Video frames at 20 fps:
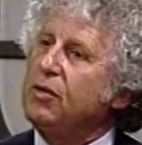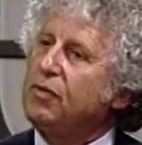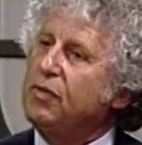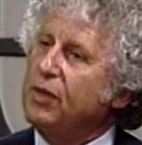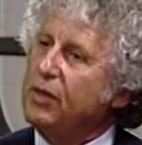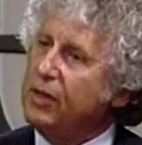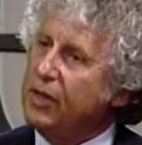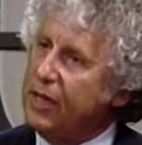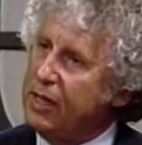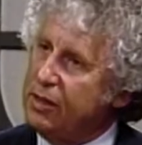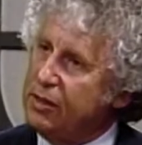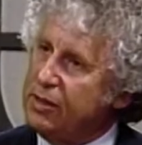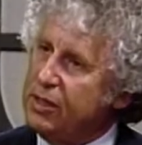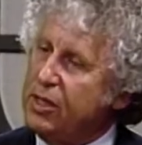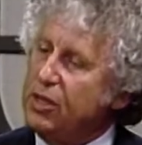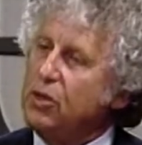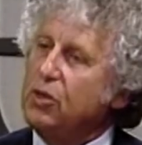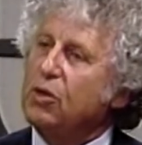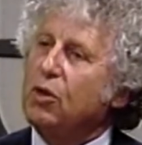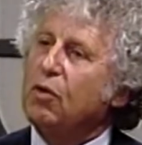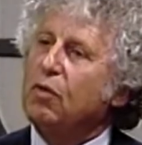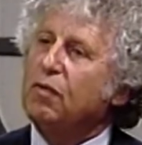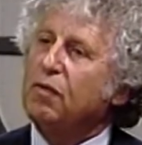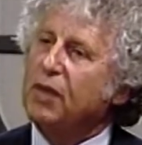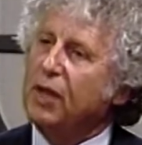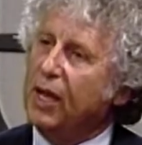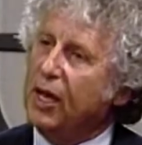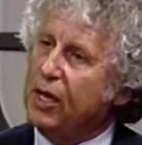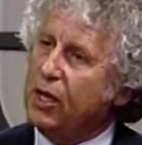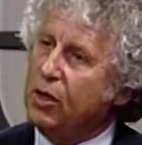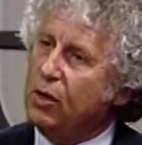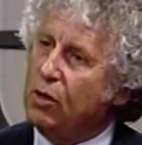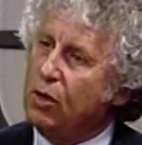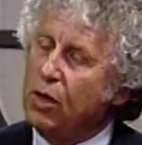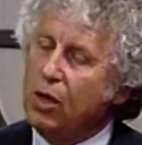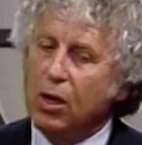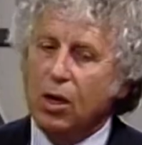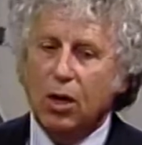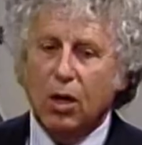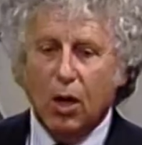you feel guilty and you don't feel like you're
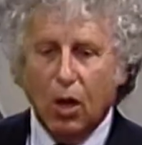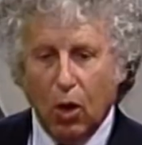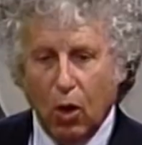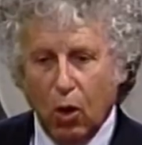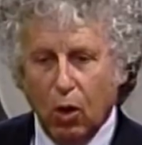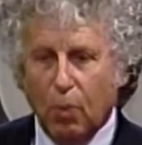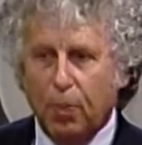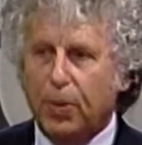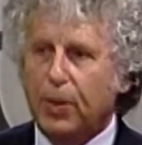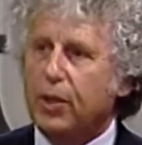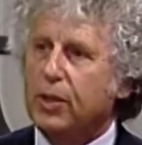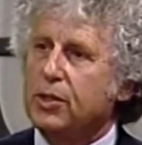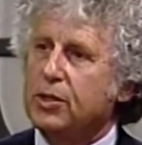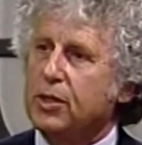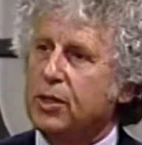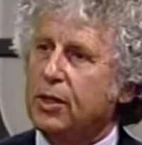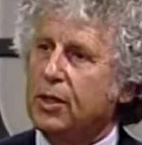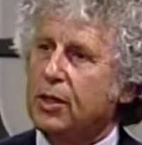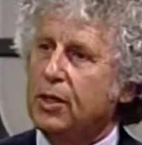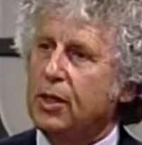a whole person.